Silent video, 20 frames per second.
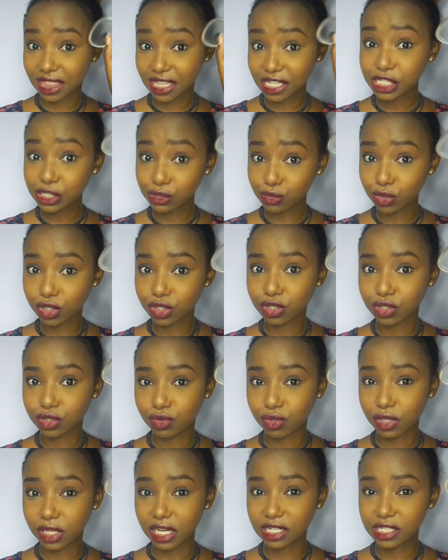This won't
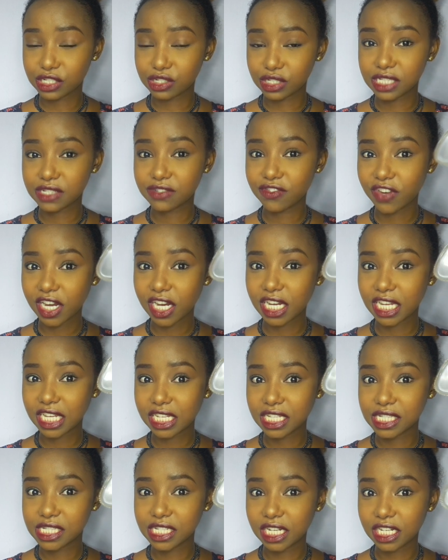do that, so it's
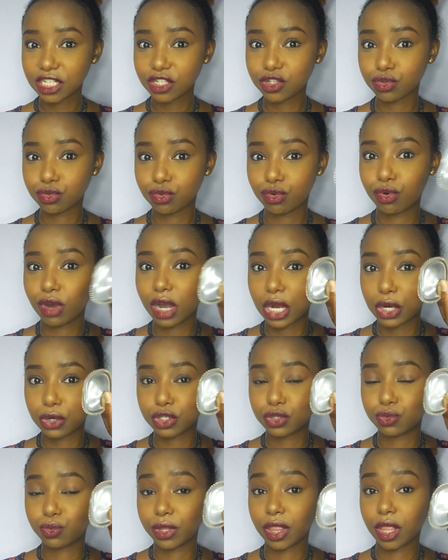very easily to go
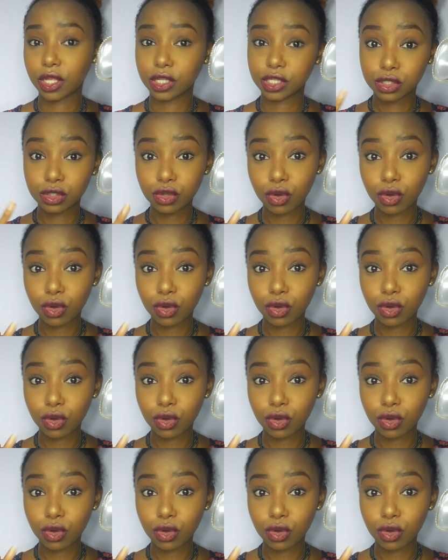out with